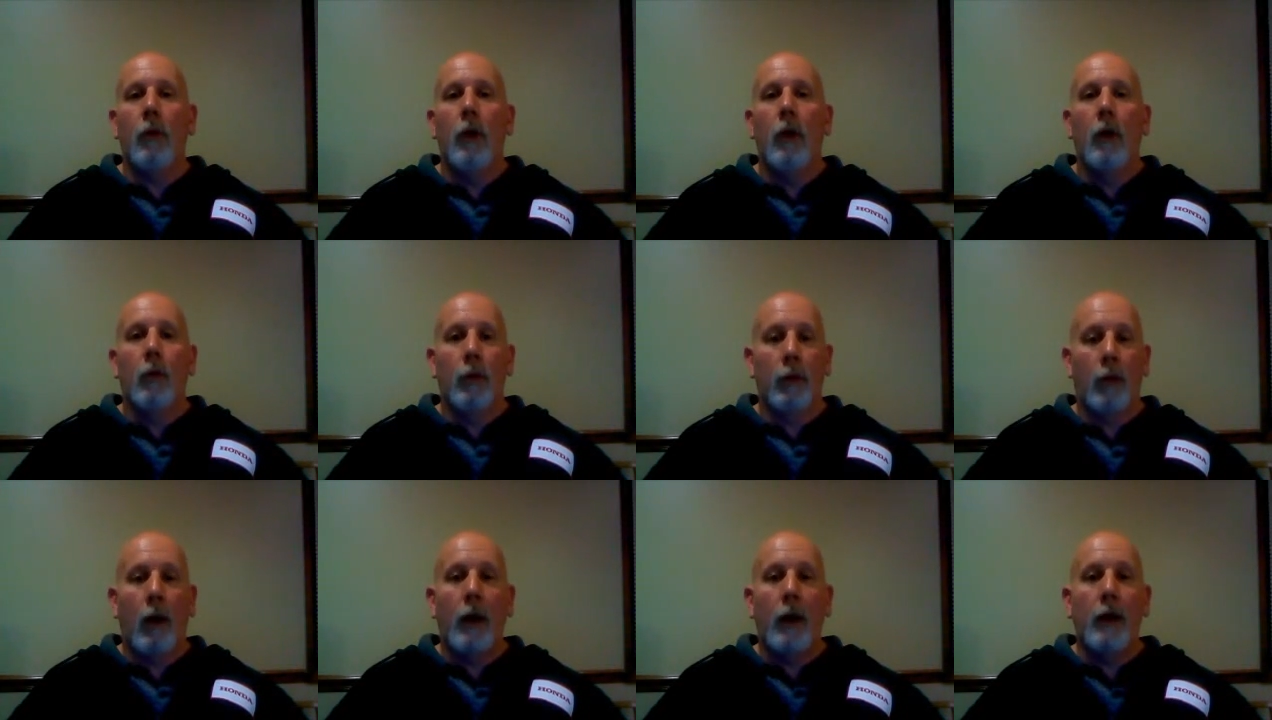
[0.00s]

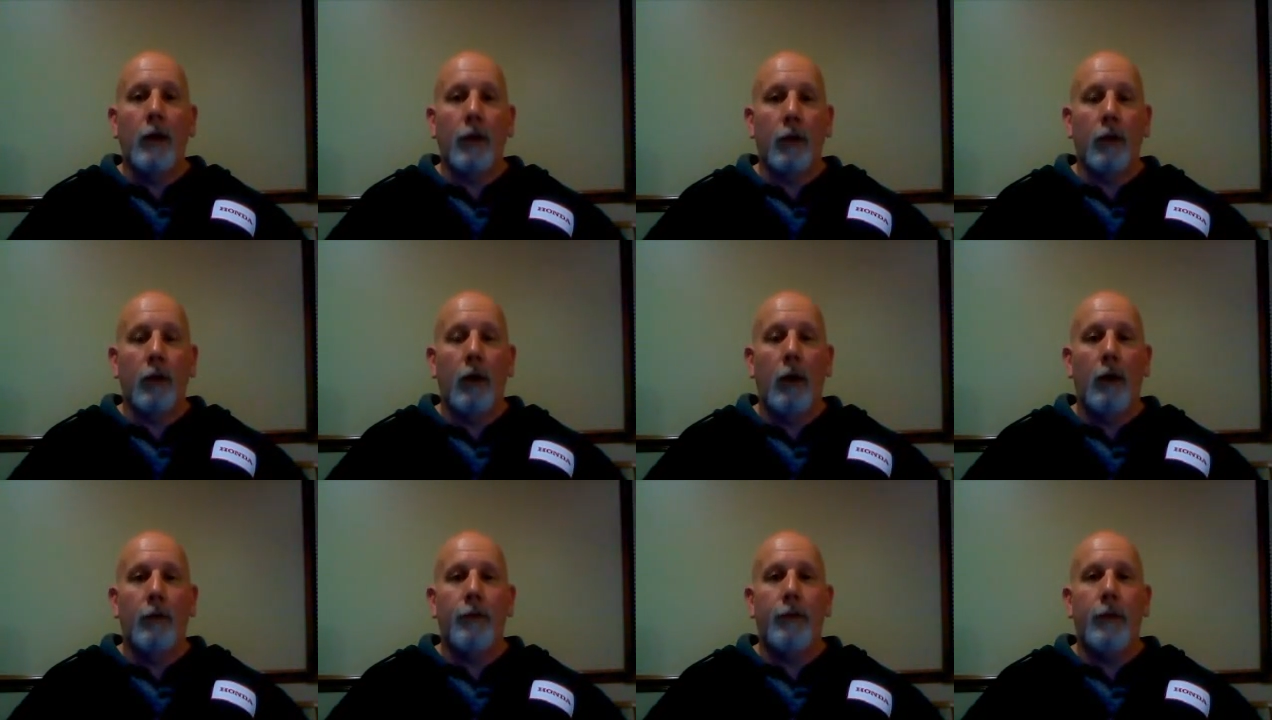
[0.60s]
rewriting
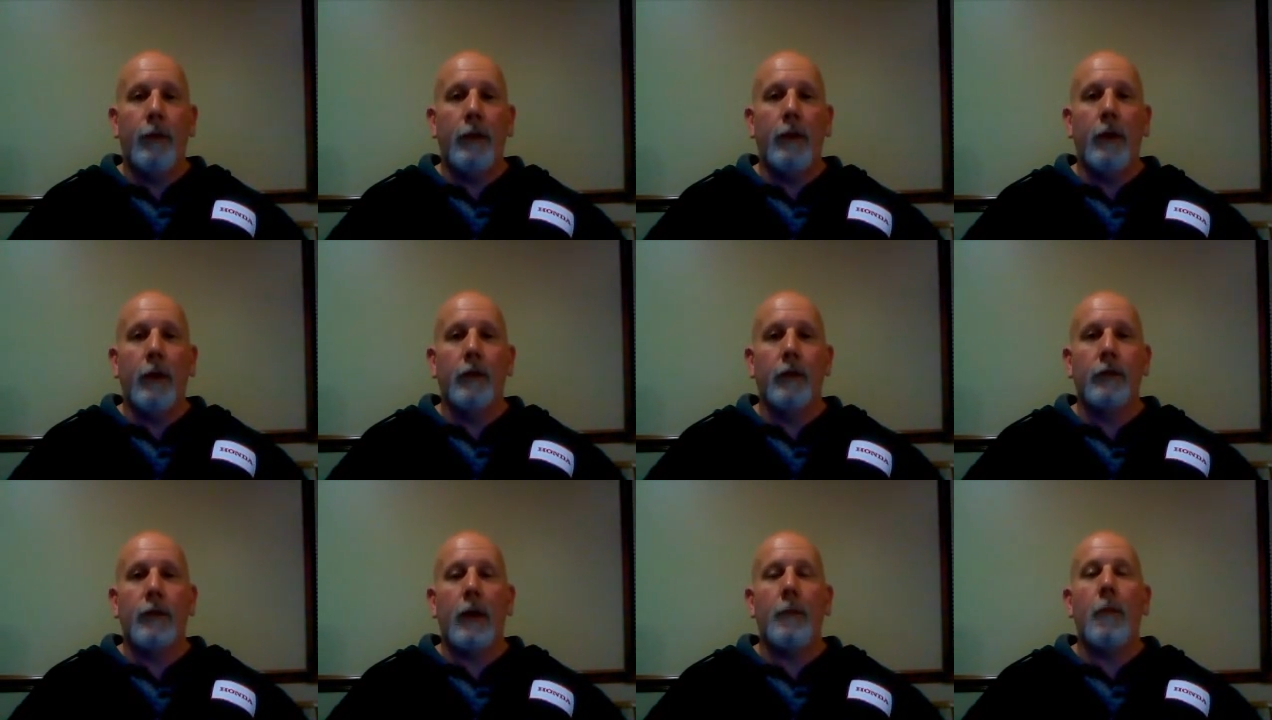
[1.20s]
of the
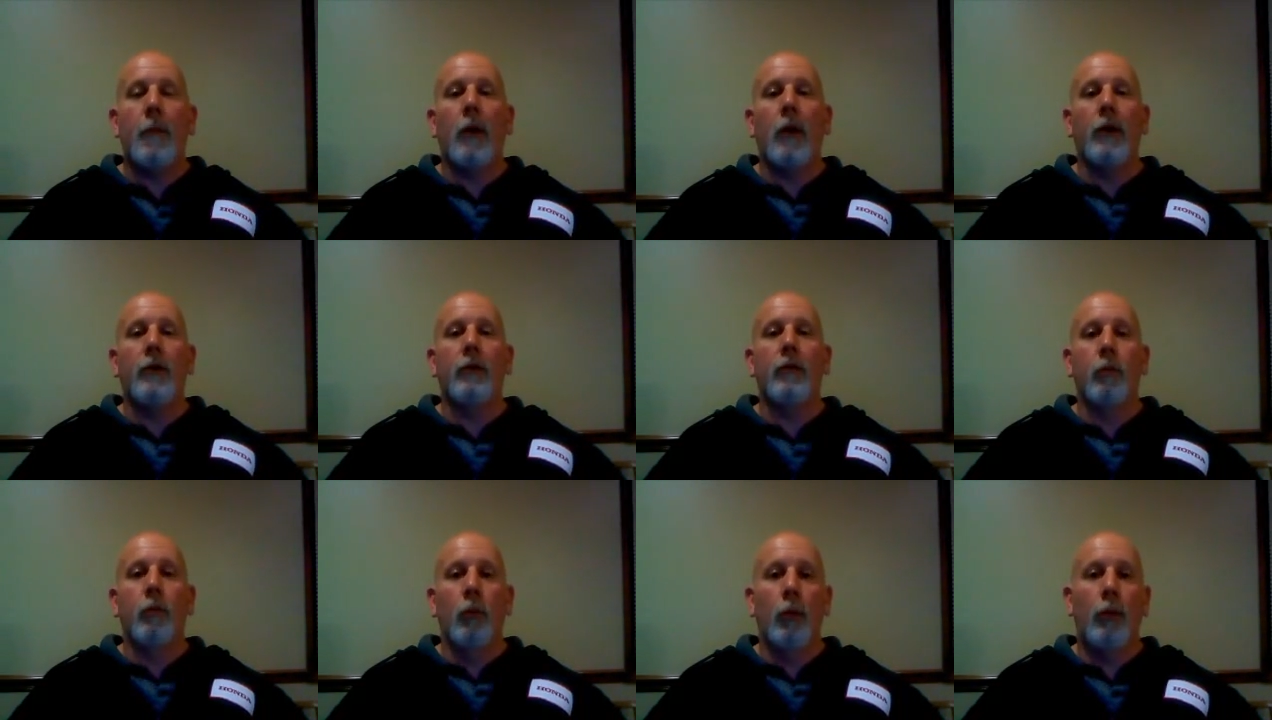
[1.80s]
state party's
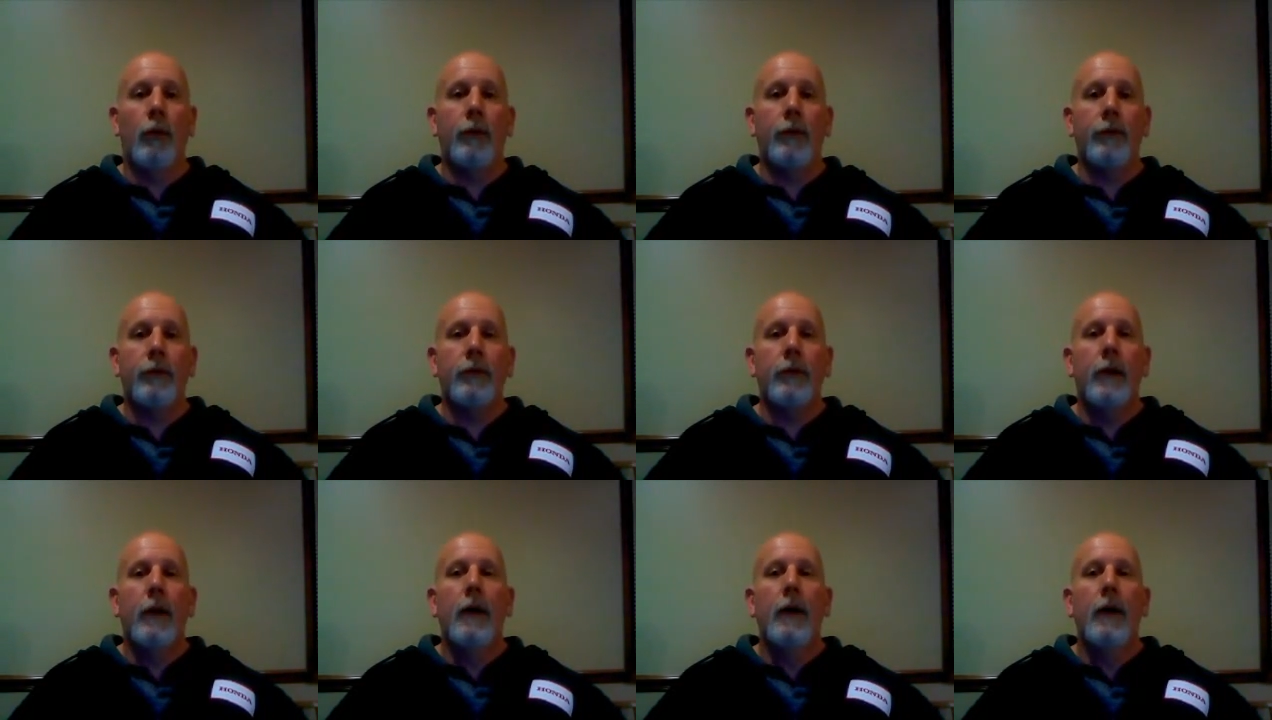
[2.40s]
rules.